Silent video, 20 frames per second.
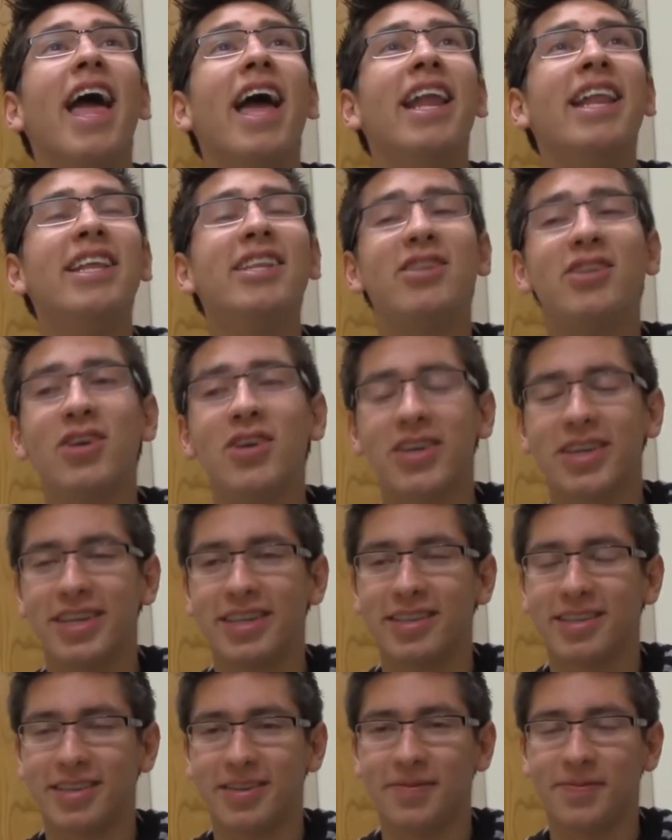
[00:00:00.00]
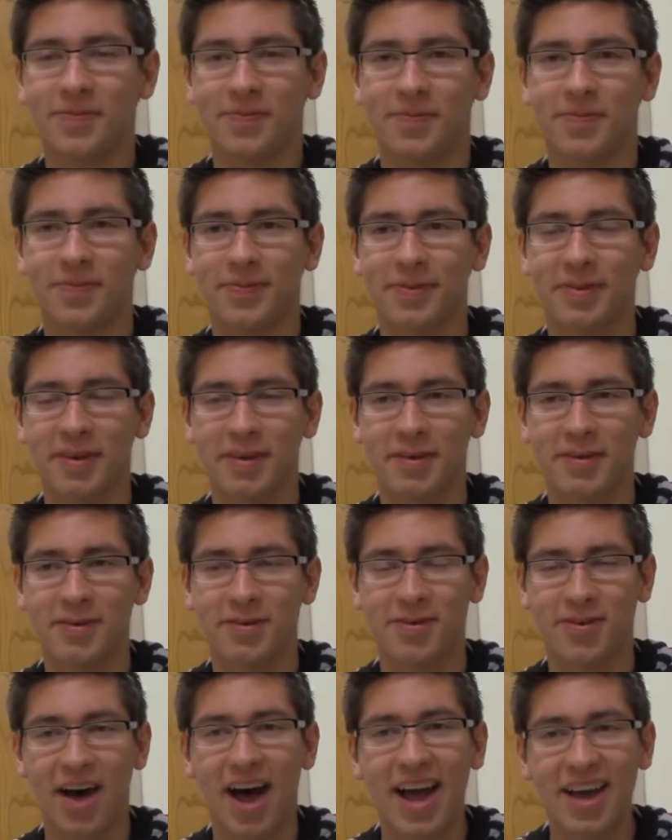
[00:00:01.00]
and it took us
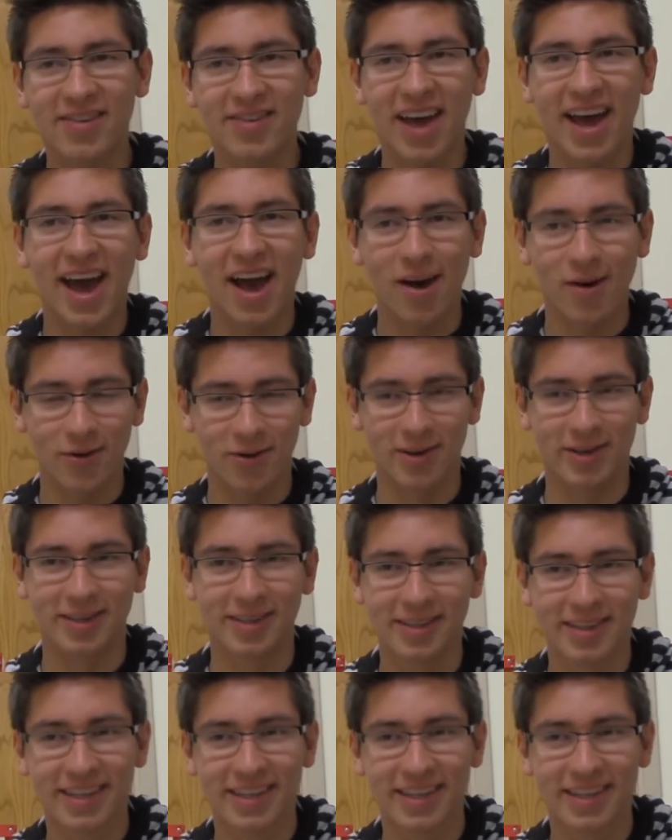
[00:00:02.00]
five hours